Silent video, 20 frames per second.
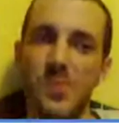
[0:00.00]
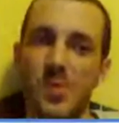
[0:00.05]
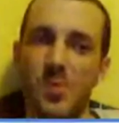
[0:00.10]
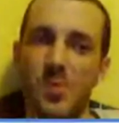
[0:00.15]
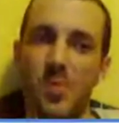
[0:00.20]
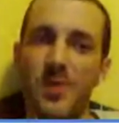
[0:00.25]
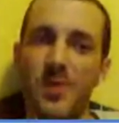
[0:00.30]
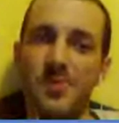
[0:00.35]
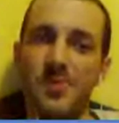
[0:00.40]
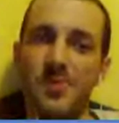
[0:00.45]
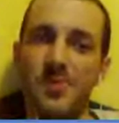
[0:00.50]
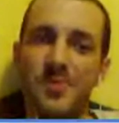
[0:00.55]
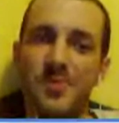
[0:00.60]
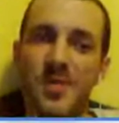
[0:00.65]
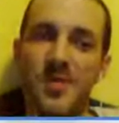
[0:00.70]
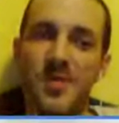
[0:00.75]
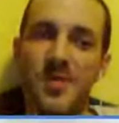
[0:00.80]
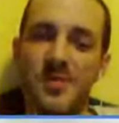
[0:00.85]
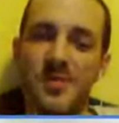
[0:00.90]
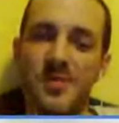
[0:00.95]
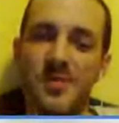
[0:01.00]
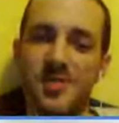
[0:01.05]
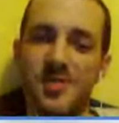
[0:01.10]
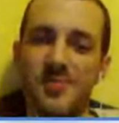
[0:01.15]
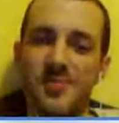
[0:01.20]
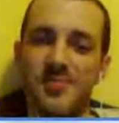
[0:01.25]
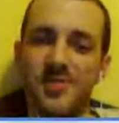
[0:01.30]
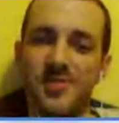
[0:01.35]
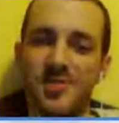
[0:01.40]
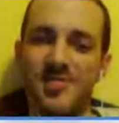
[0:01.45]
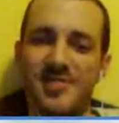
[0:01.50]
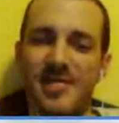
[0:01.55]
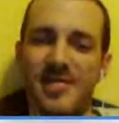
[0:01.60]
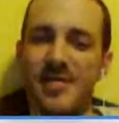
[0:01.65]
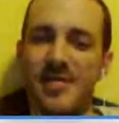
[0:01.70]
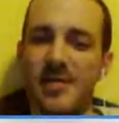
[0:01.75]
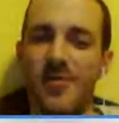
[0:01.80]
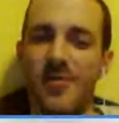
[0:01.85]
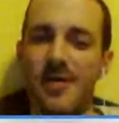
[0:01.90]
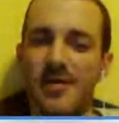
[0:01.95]
Well, the weird thing was he was
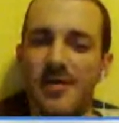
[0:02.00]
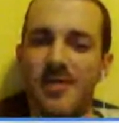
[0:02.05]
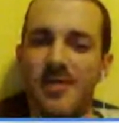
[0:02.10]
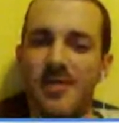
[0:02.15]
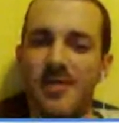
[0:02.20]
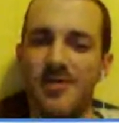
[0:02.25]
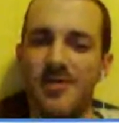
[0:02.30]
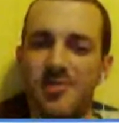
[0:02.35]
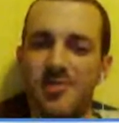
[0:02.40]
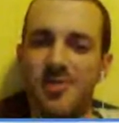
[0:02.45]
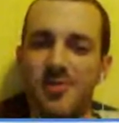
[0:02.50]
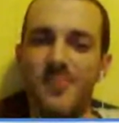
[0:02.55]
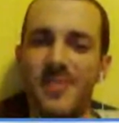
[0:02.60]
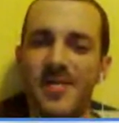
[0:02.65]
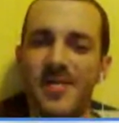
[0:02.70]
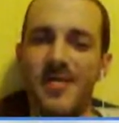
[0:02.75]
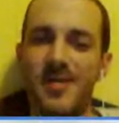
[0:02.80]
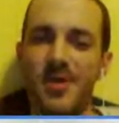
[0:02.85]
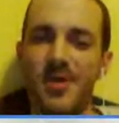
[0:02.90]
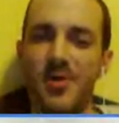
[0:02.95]
standing right next to you a minute